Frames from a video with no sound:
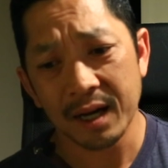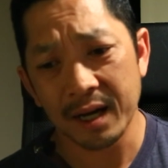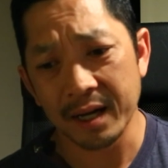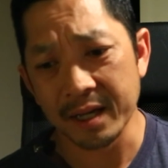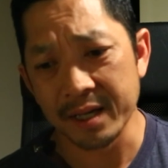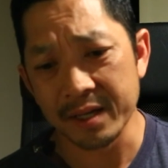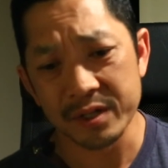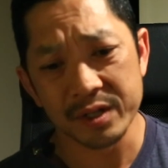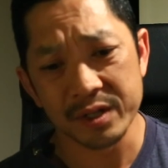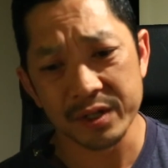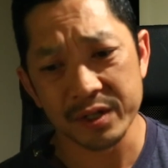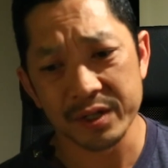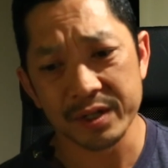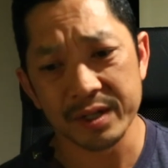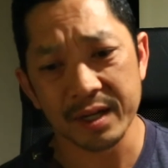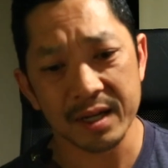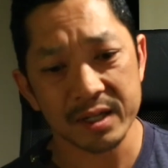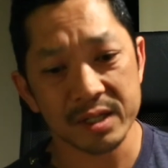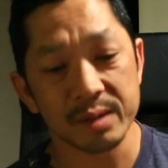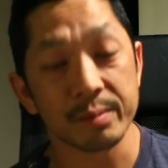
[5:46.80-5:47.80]
He's just
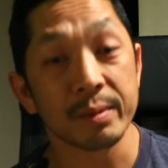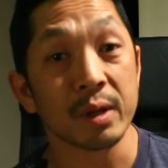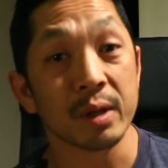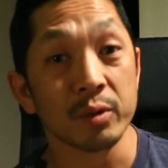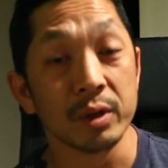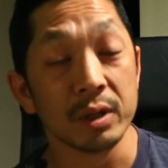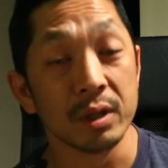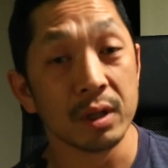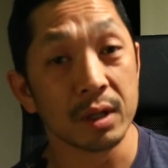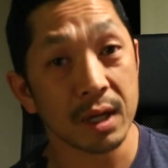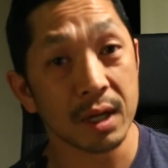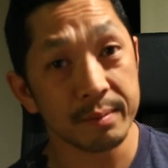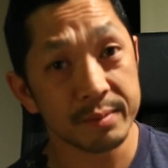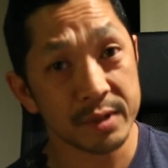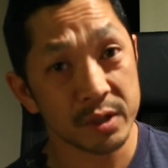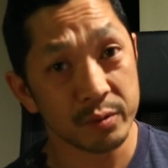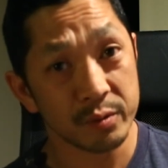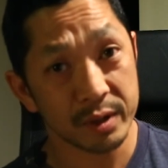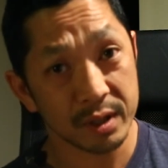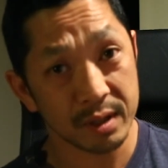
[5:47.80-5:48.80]
somebody I really look up
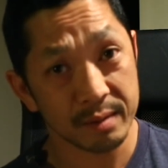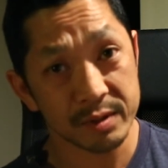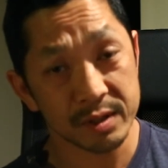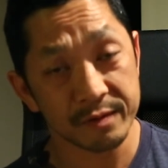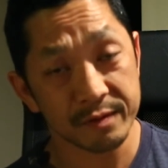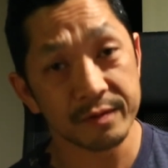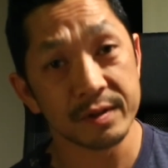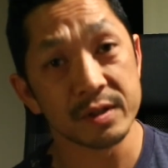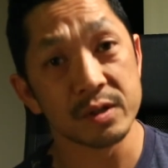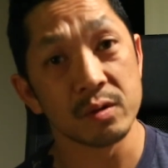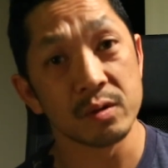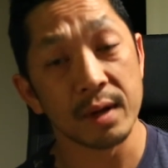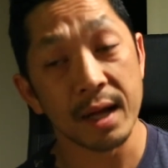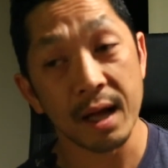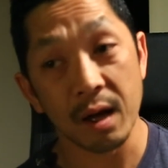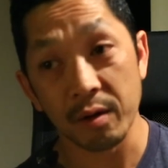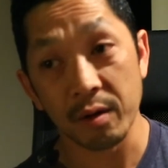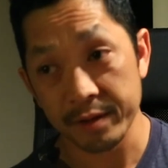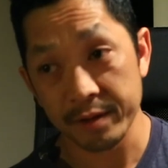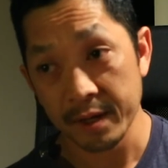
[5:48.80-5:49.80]
to when it comes to physical
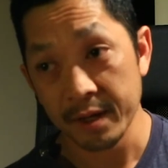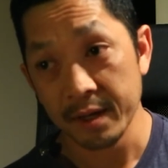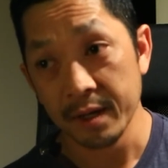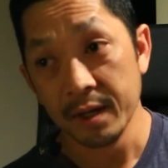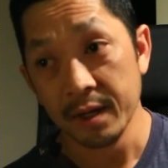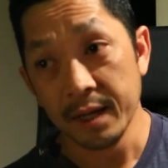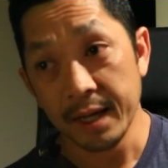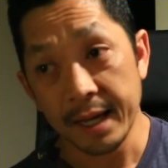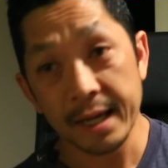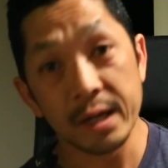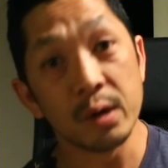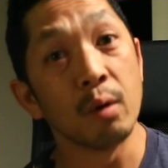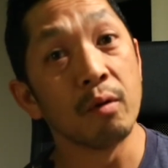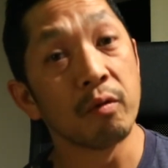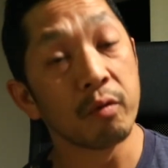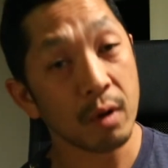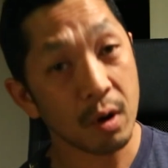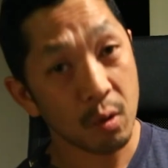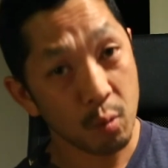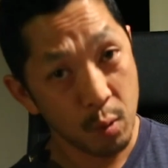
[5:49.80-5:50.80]
health and
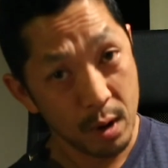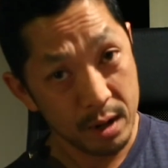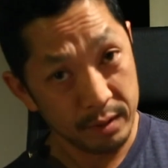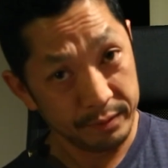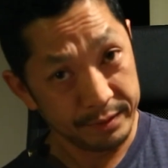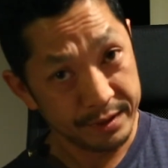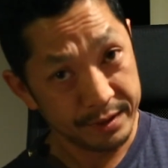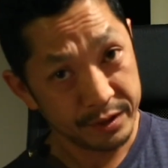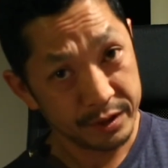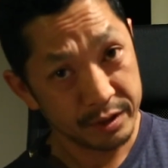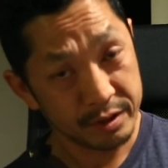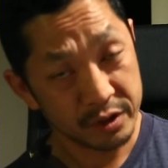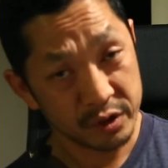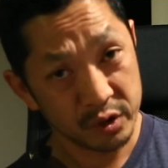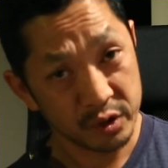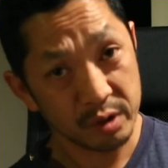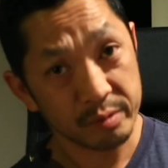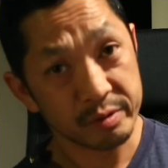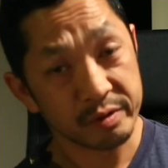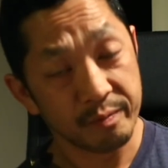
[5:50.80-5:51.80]
overall wellness, just
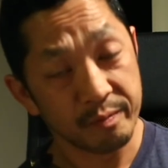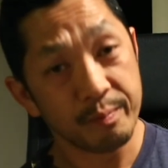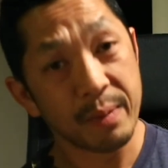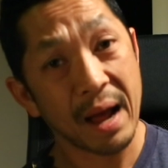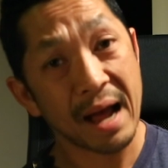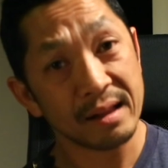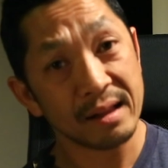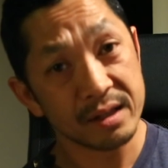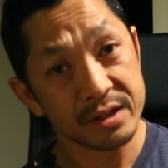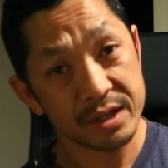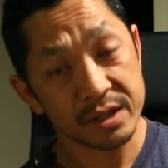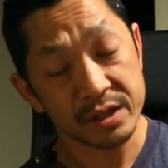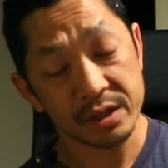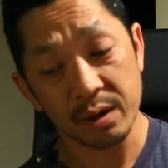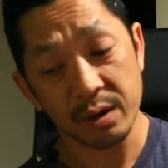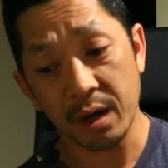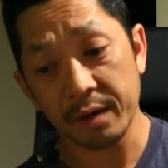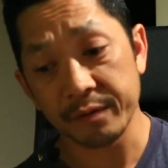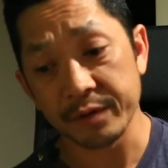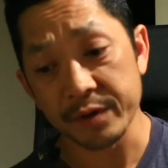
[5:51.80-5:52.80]
in terms of balance as an
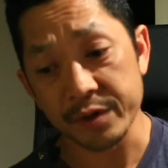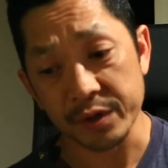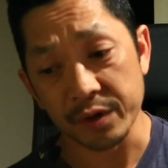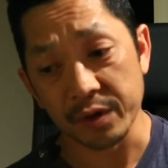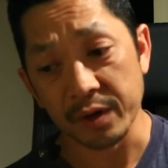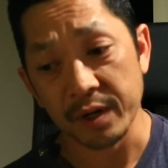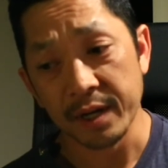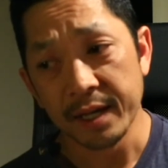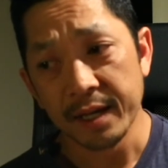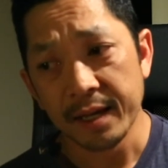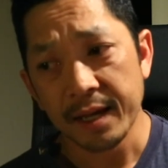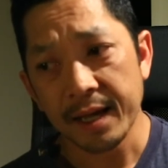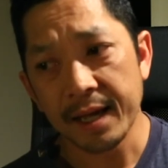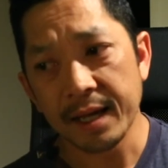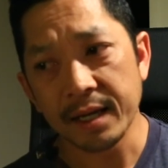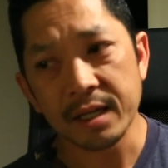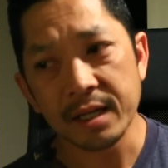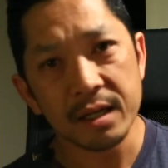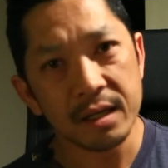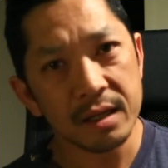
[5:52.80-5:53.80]
officer.
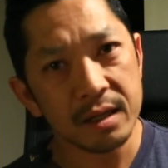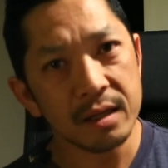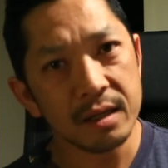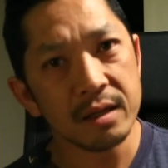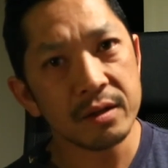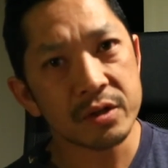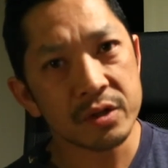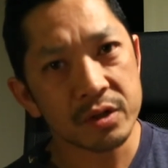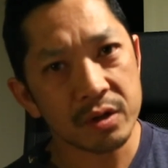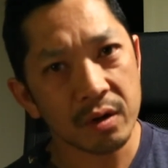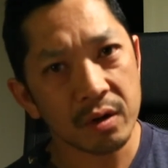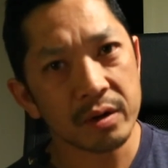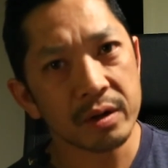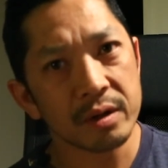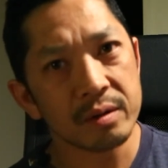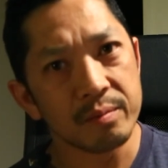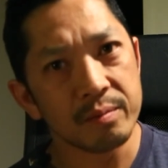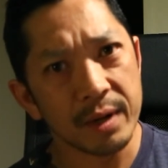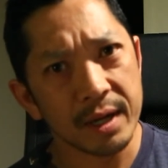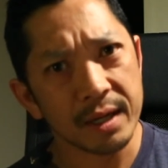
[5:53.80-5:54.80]
And he
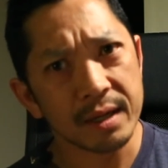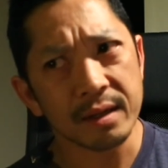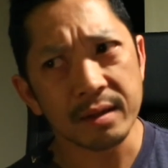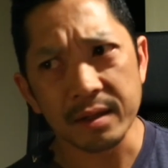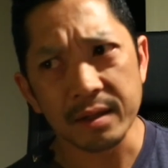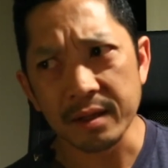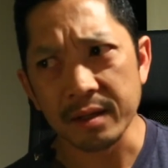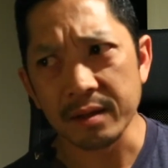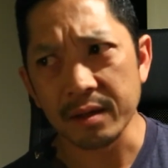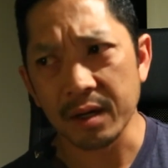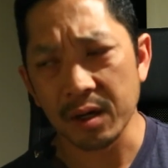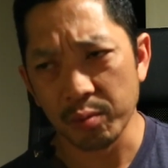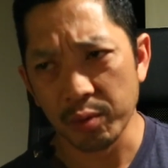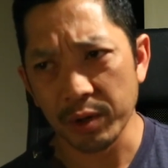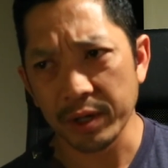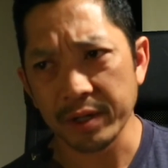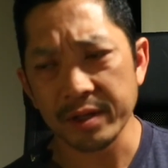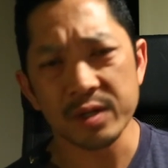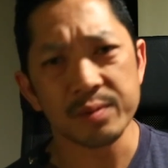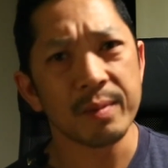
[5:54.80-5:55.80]
started bringing
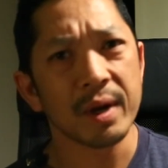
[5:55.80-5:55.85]
these